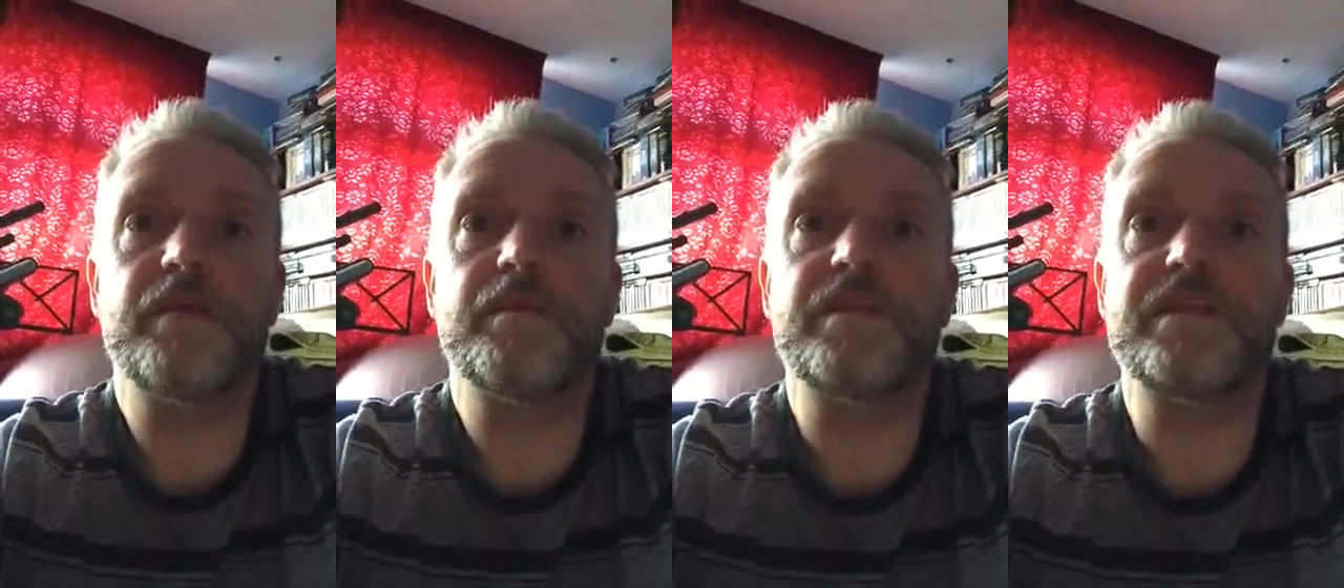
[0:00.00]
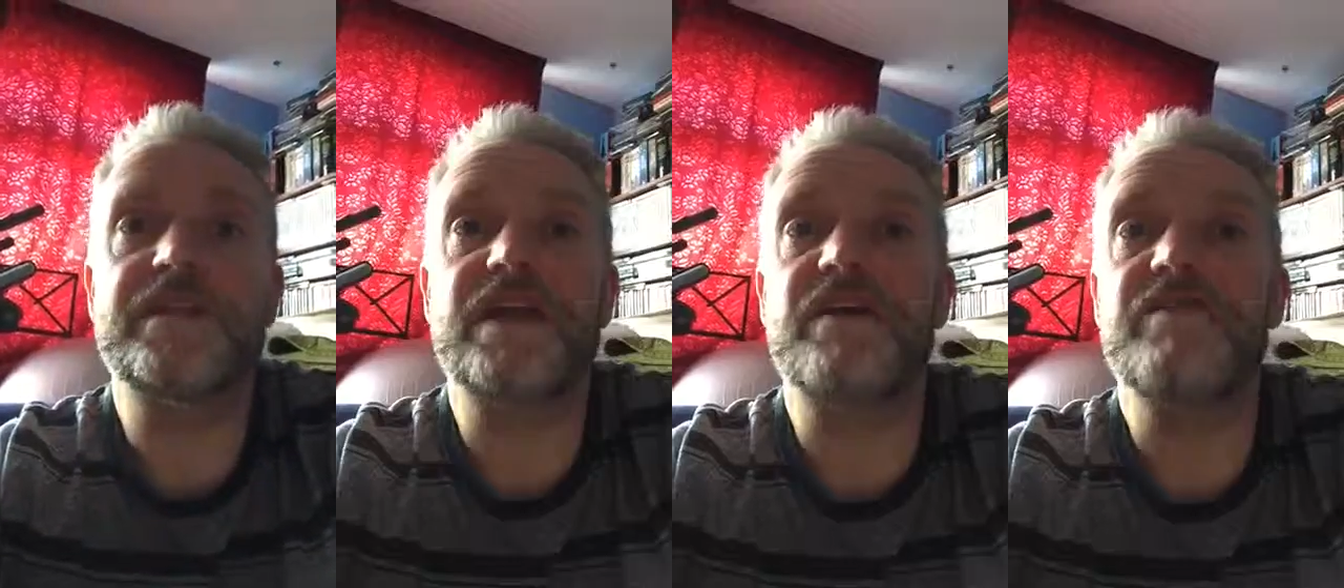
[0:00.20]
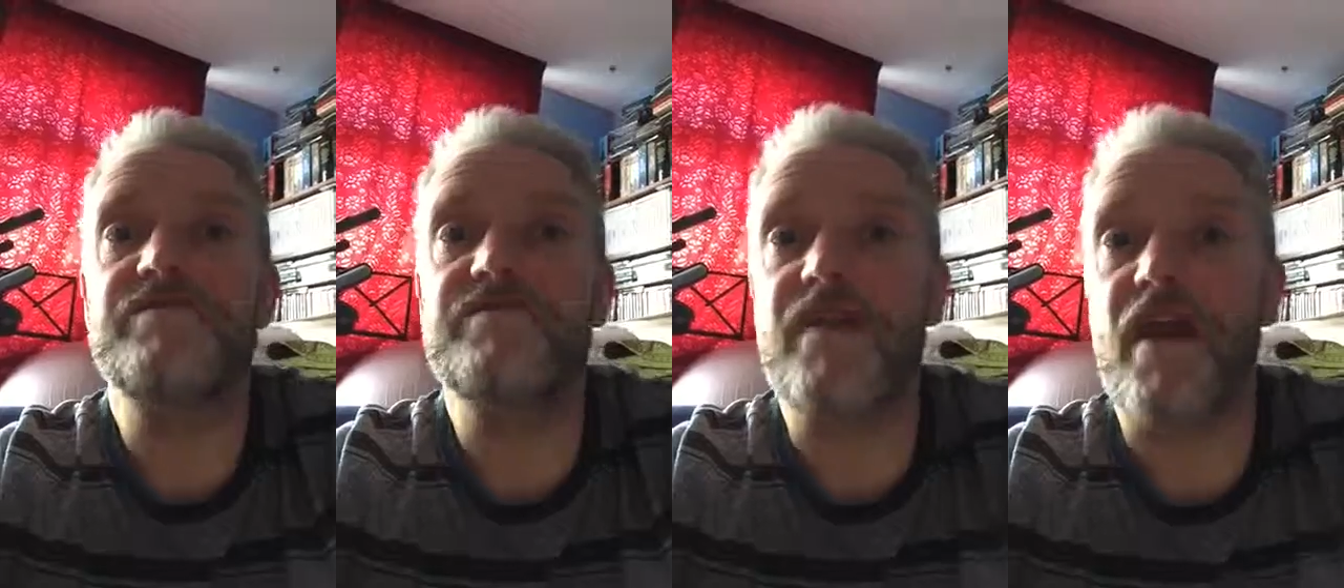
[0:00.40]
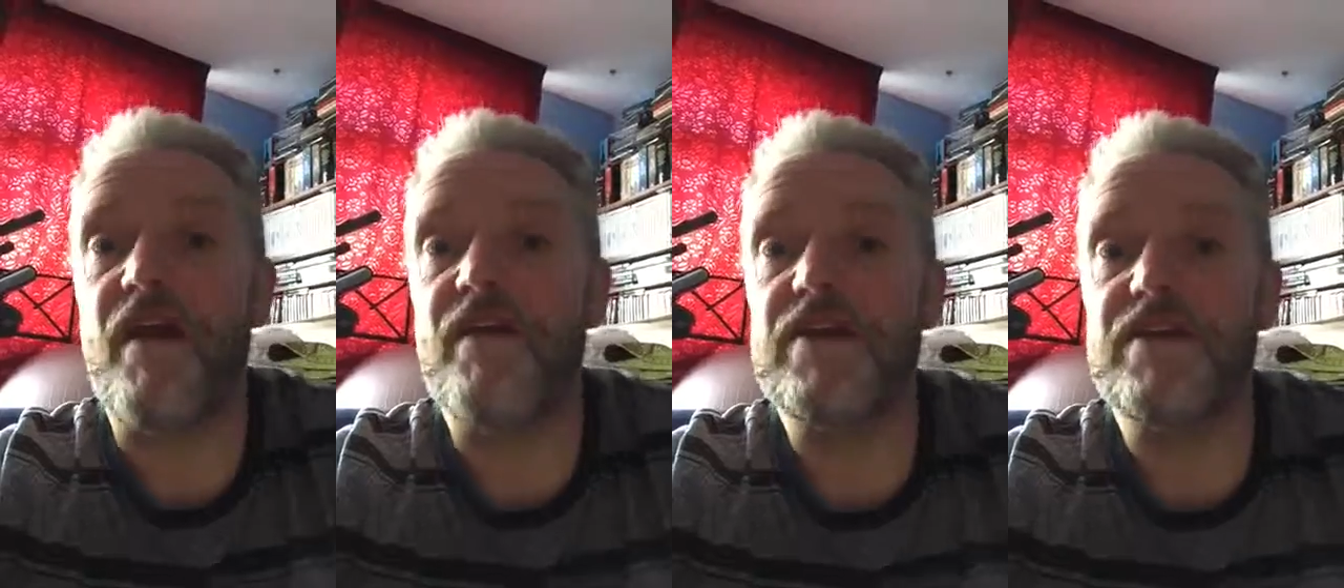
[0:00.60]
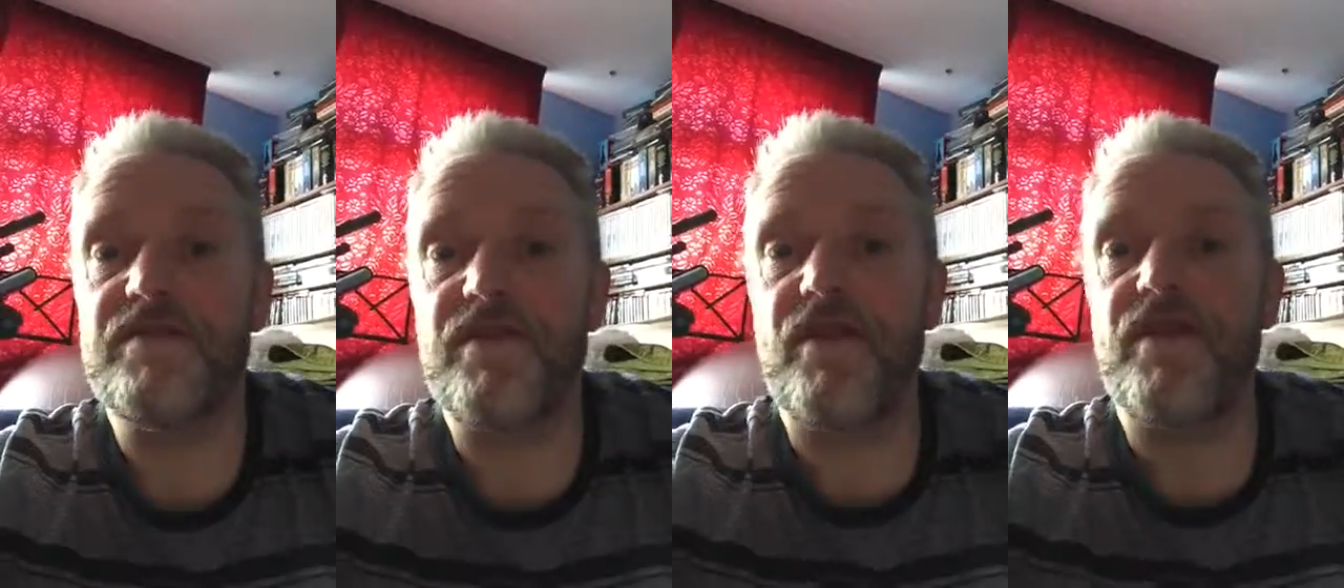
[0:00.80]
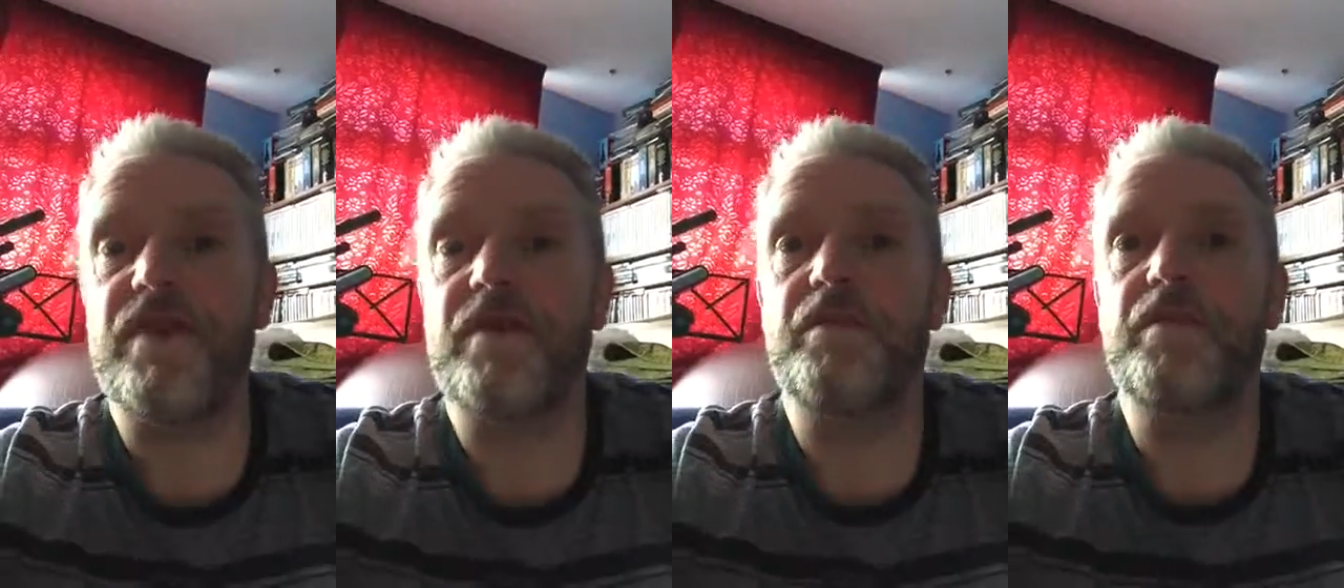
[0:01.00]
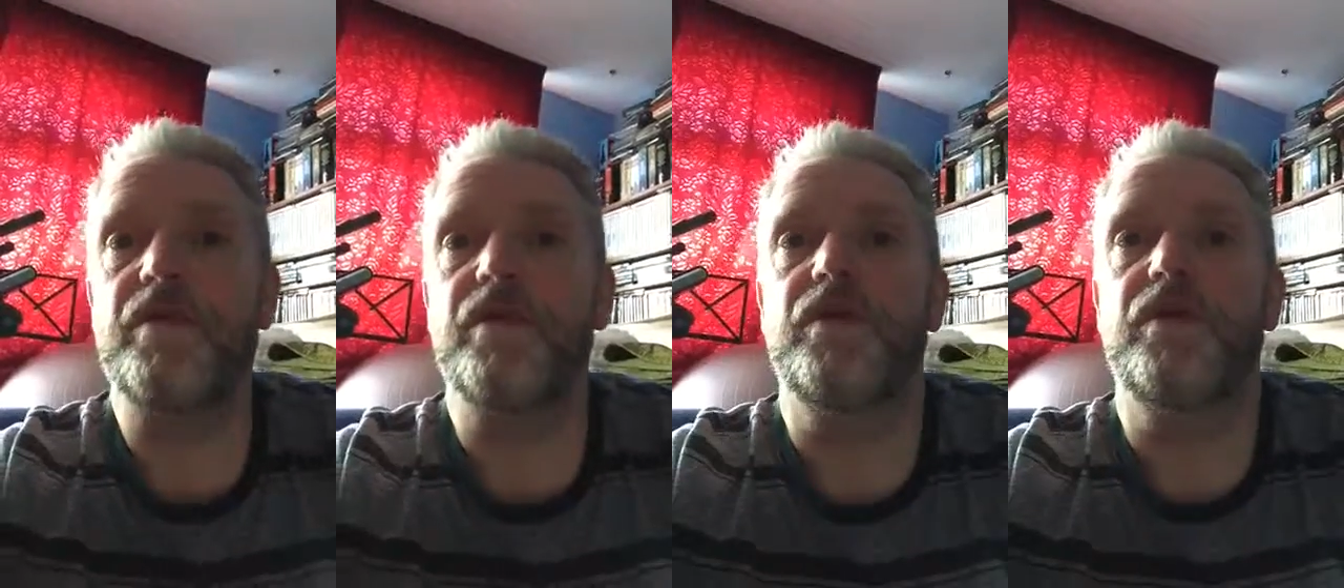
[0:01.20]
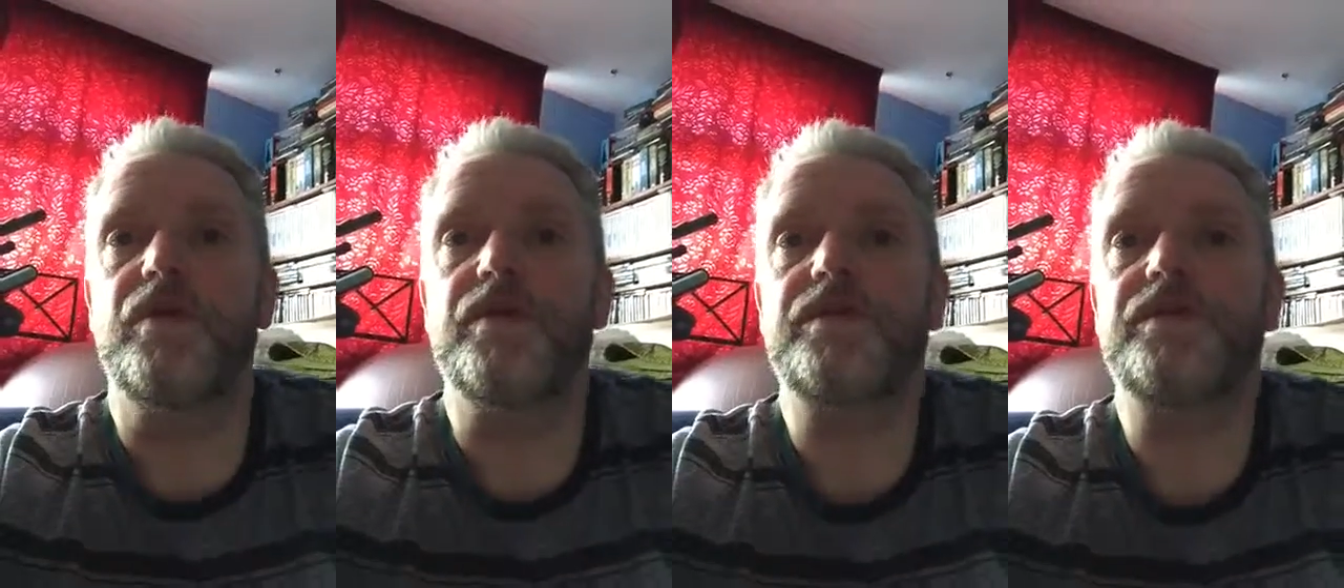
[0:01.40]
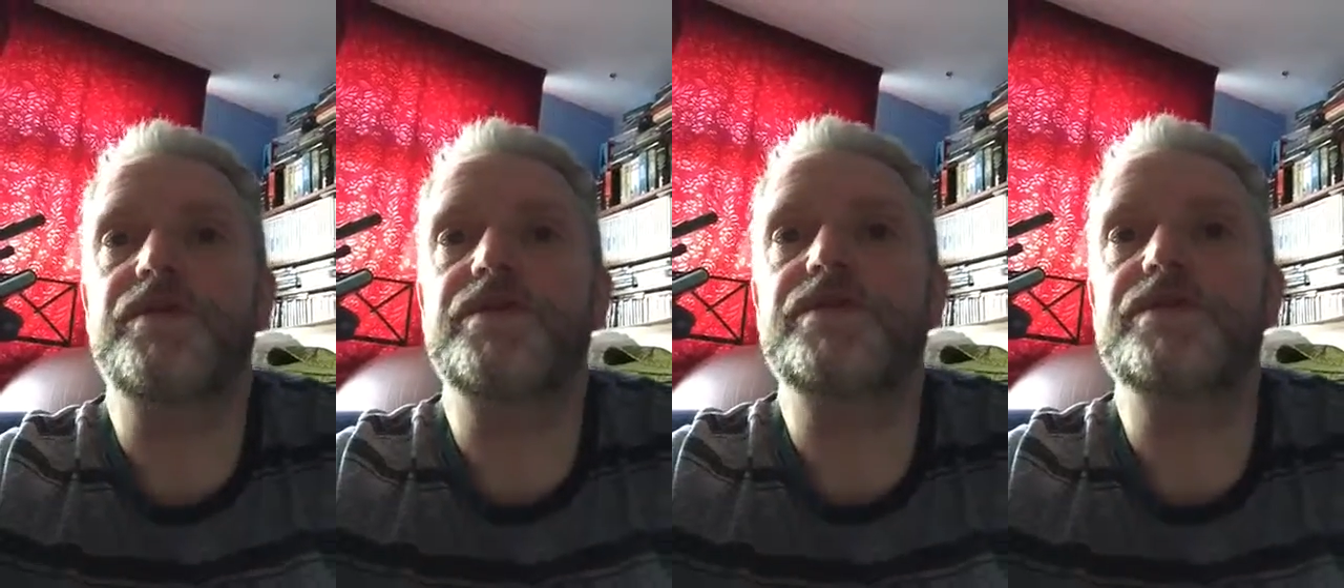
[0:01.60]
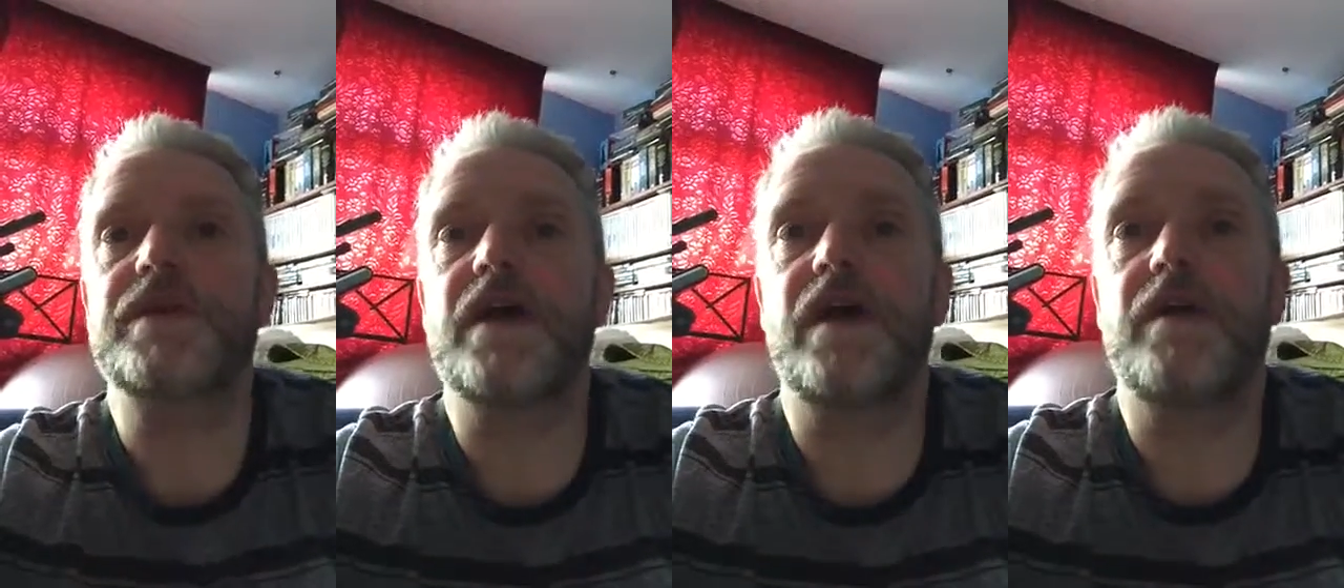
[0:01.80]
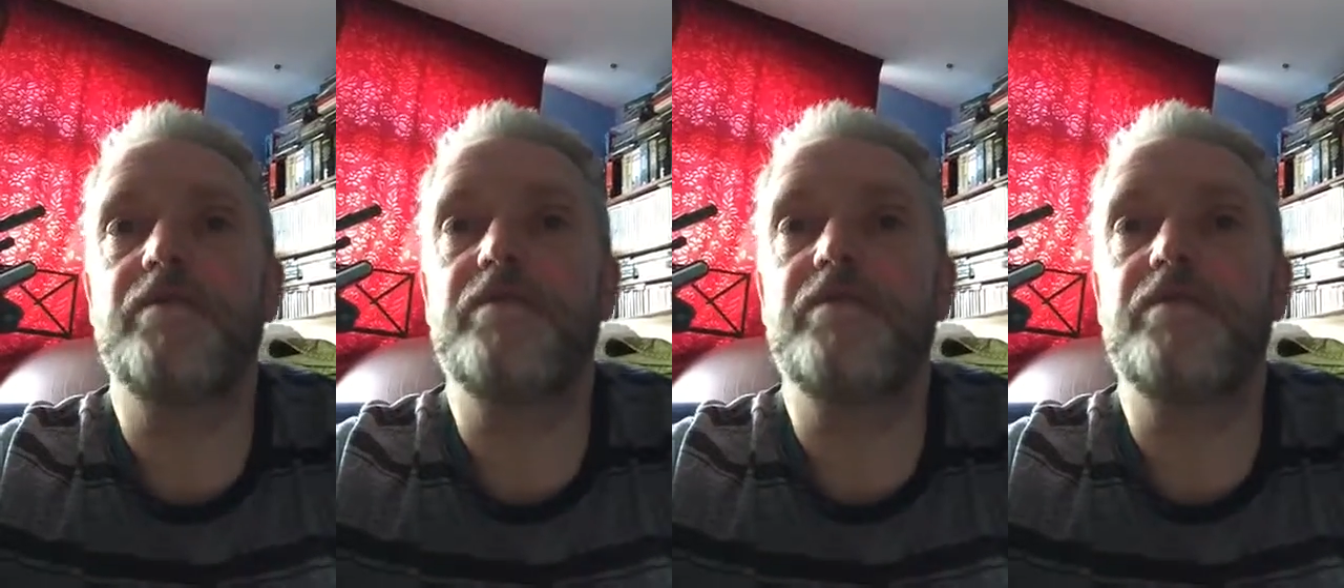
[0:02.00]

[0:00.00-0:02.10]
But they're very, very important,